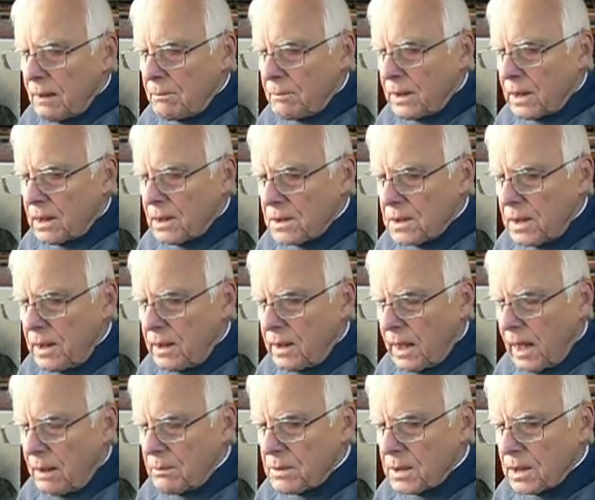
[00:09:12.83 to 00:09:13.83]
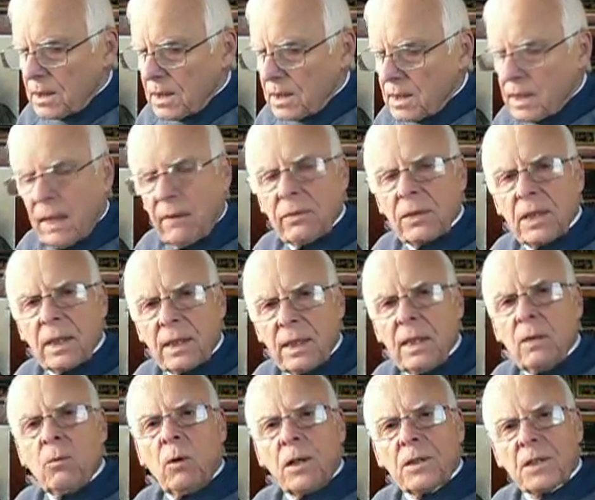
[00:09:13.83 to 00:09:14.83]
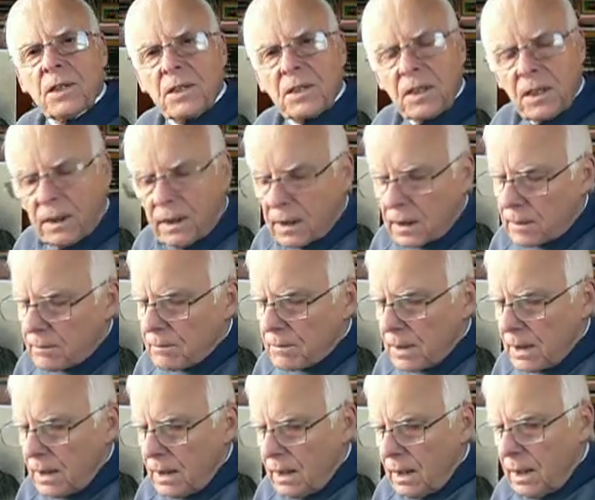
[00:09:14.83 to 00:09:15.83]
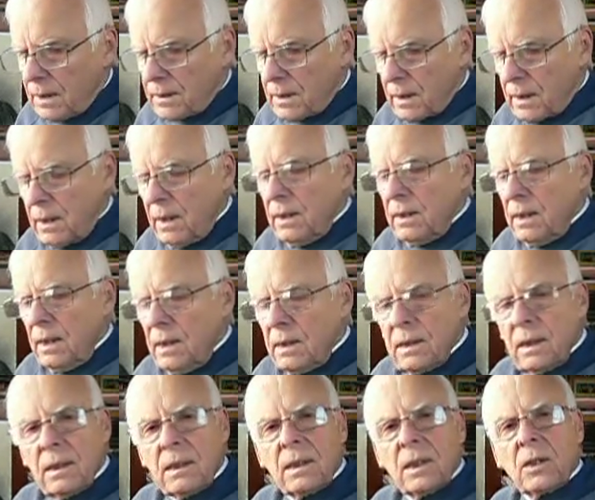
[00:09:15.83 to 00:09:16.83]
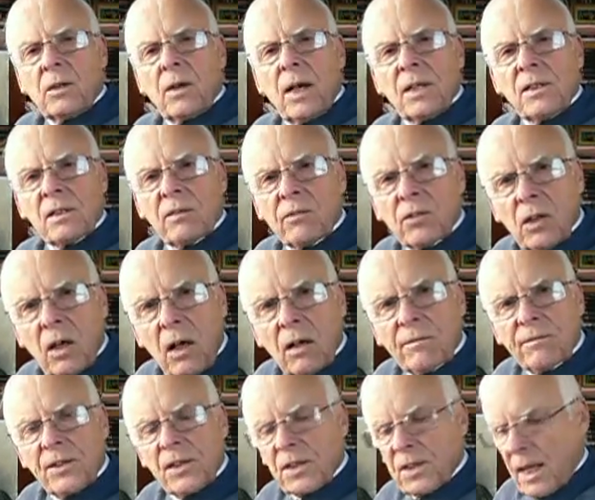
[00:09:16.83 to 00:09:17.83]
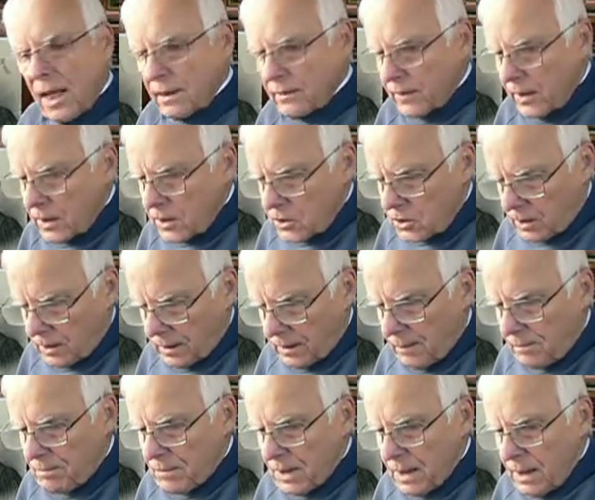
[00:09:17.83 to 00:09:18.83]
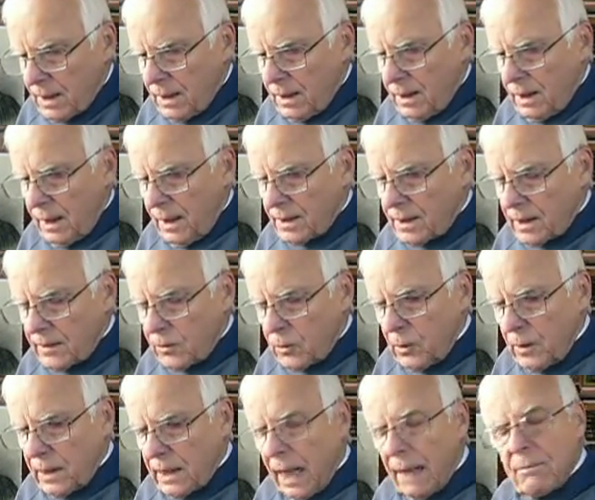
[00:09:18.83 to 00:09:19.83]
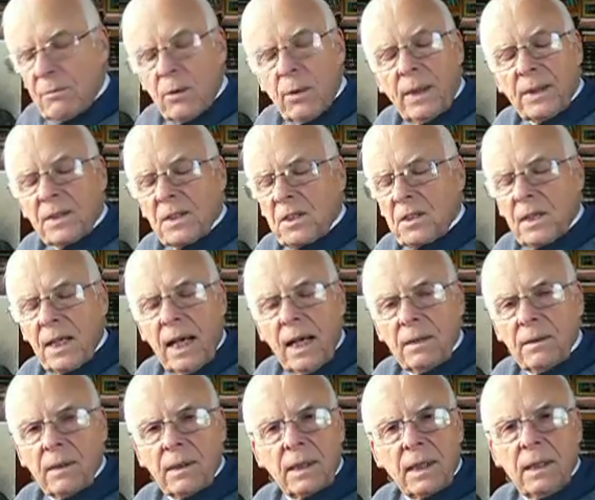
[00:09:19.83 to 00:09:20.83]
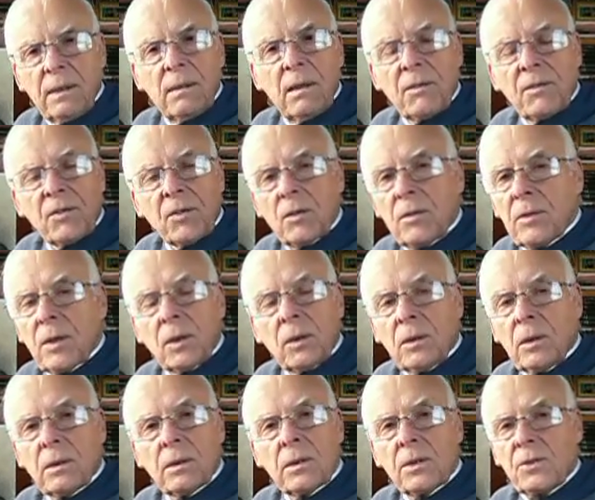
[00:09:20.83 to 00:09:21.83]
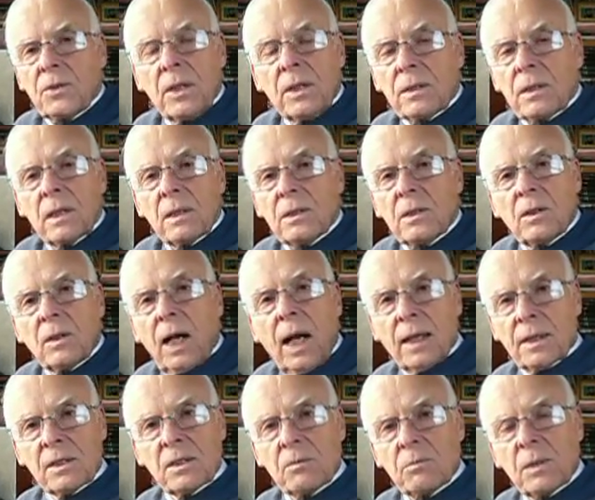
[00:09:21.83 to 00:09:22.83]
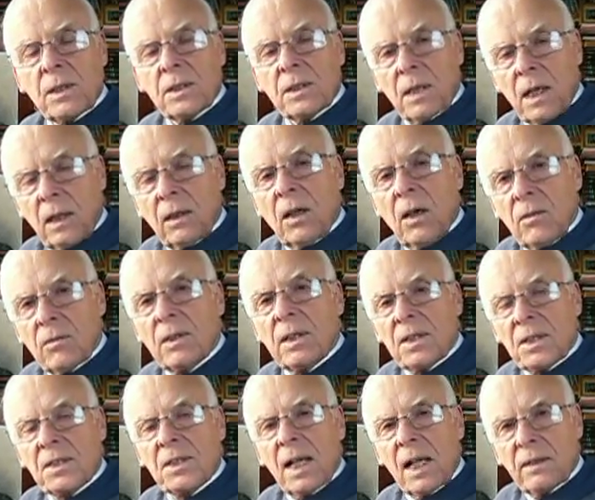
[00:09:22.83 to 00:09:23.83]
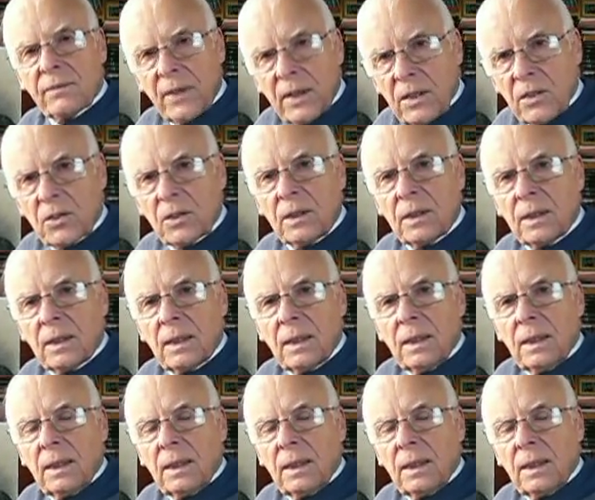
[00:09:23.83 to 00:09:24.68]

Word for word: because he came to discover that he was a sinner and that he needed the grace of God for salvation. And therefore he came to understand that in and through the Lord Jesus Christ was alone his salvation,